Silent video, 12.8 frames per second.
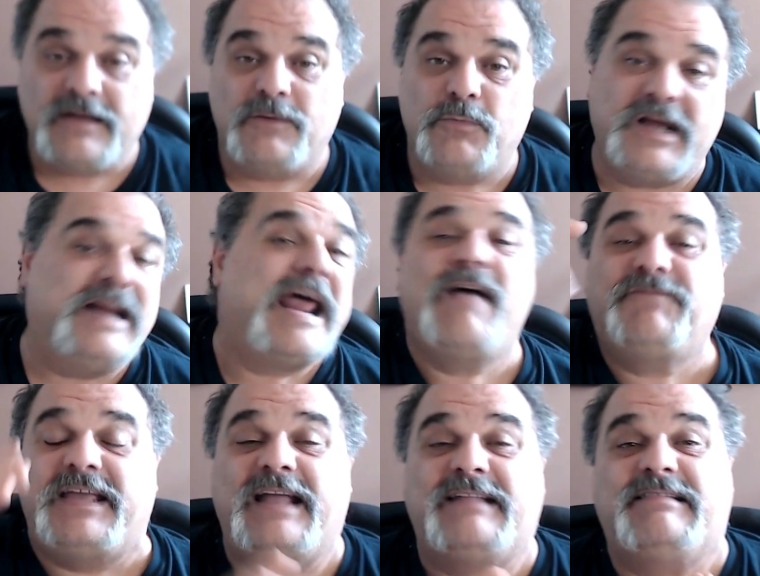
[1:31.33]
we're going to have to
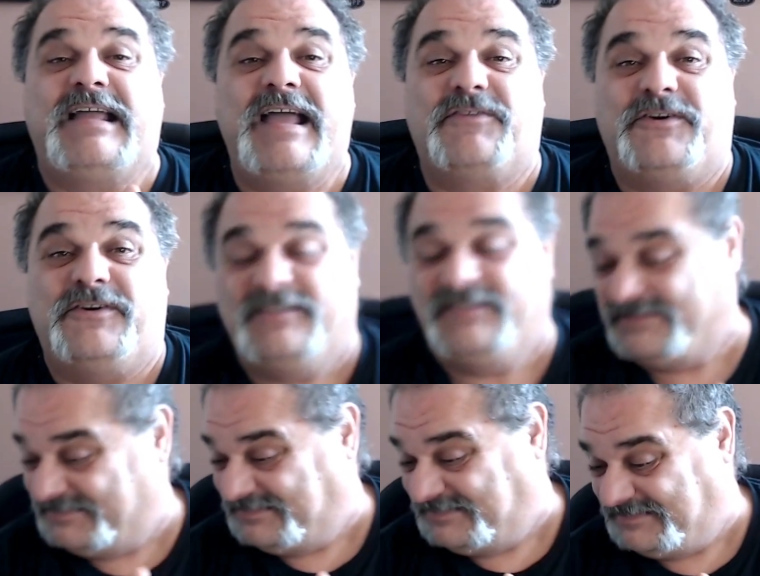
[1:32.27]
get together.
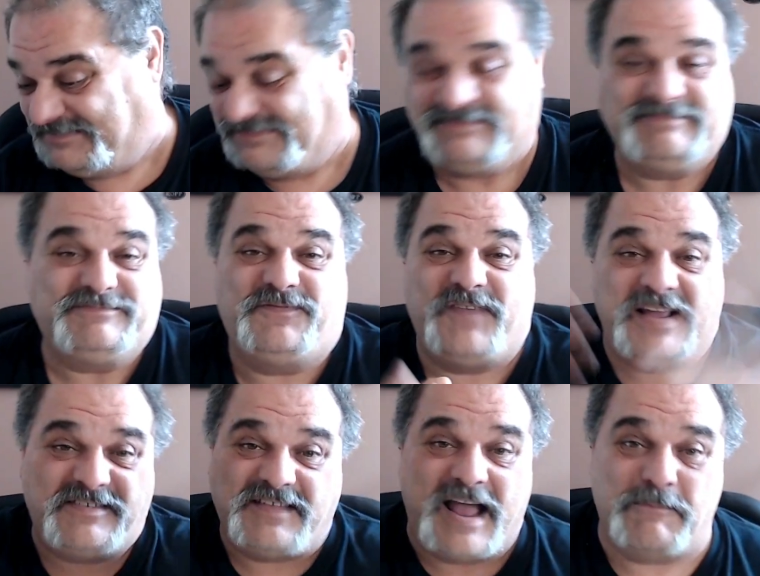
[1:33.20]

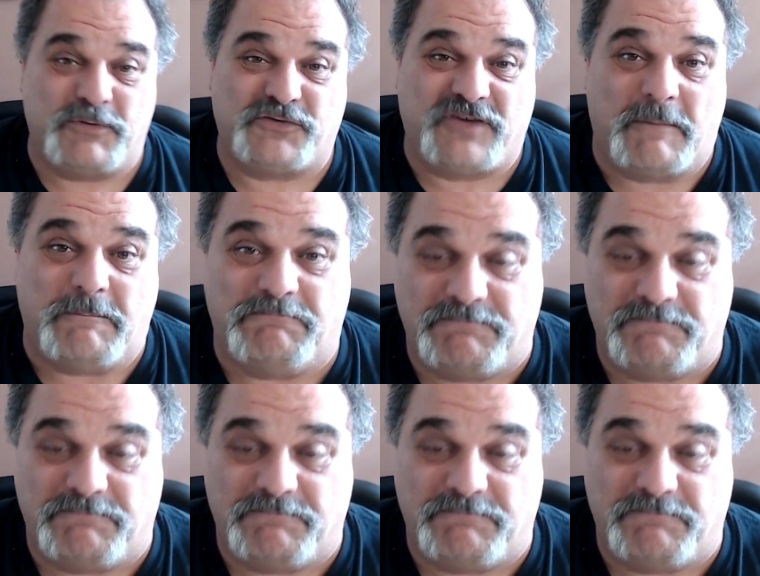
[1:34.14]
FaceTime or something.